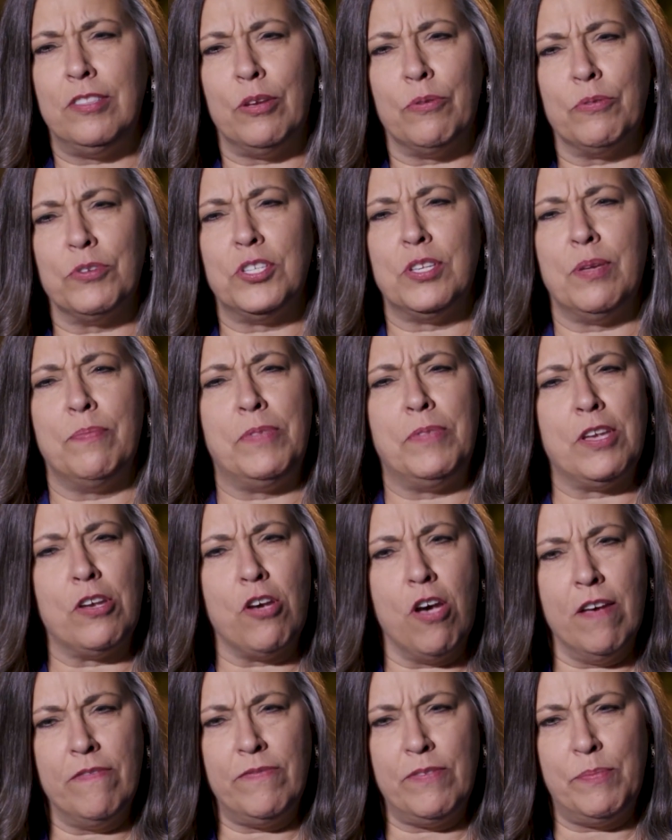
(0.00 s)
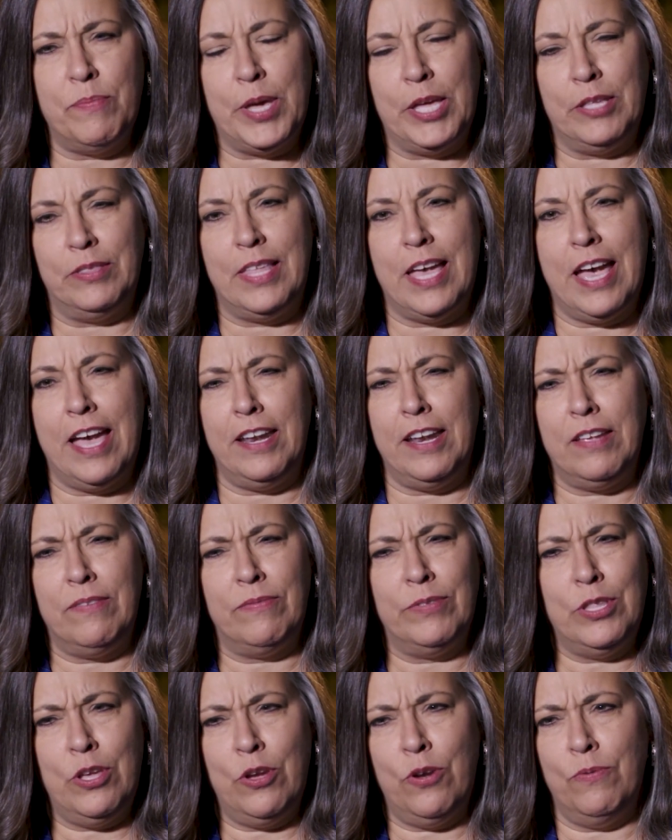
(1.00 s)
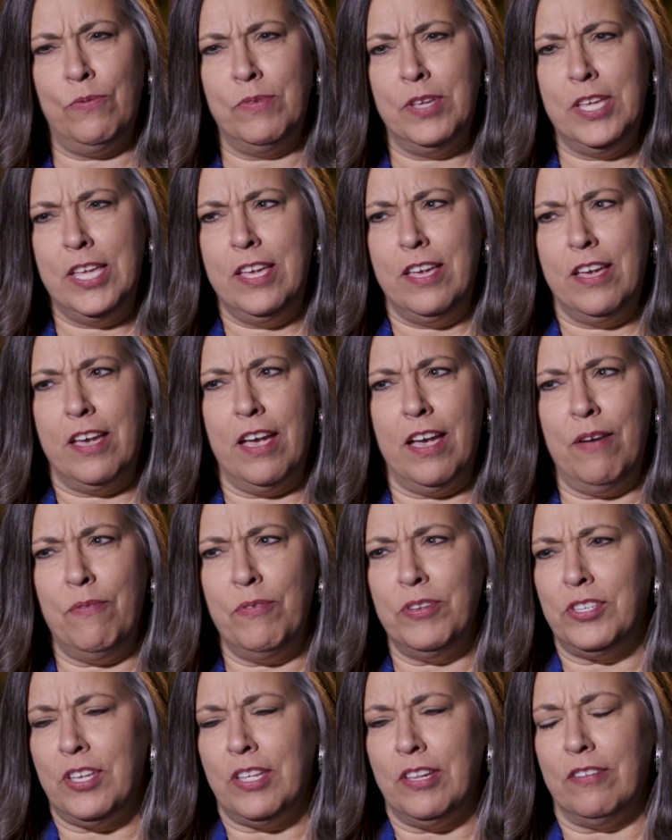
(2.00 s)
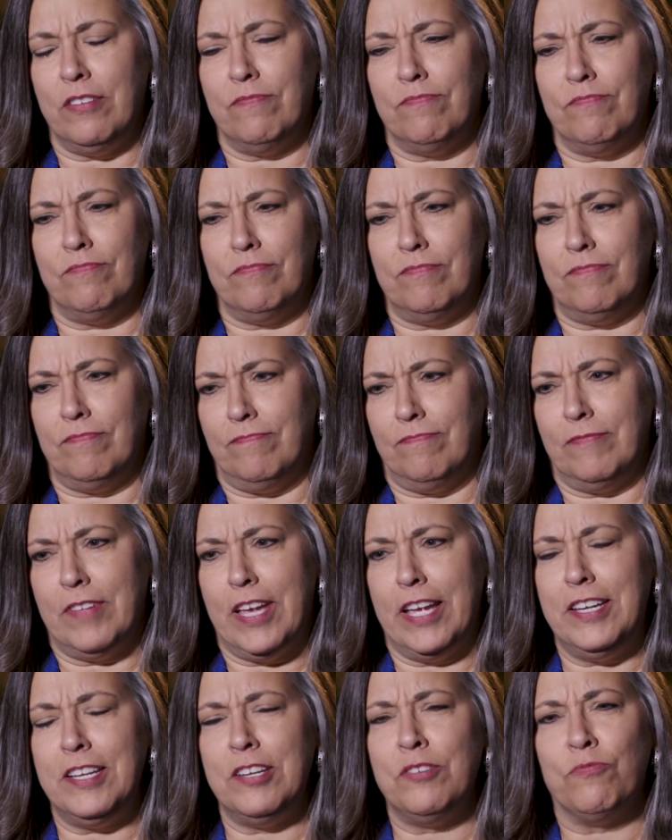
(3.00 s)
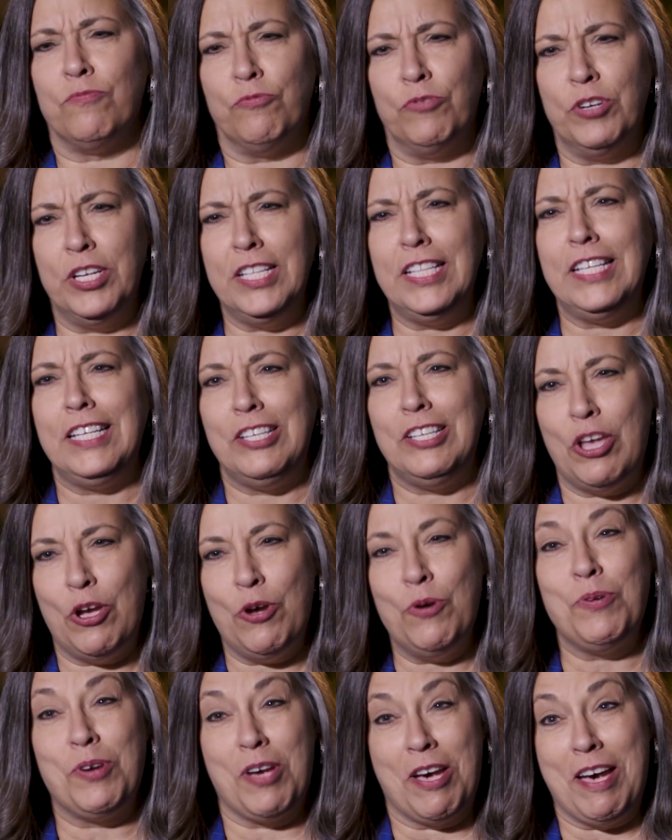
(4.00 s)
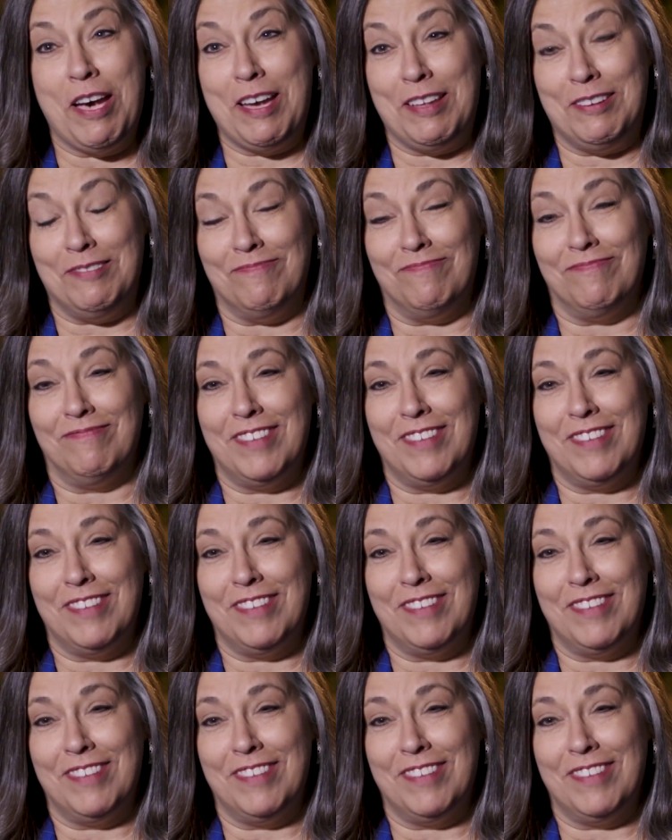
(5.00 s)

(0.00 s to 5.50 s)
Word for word: that there was something off about that, even though I didn't really know God.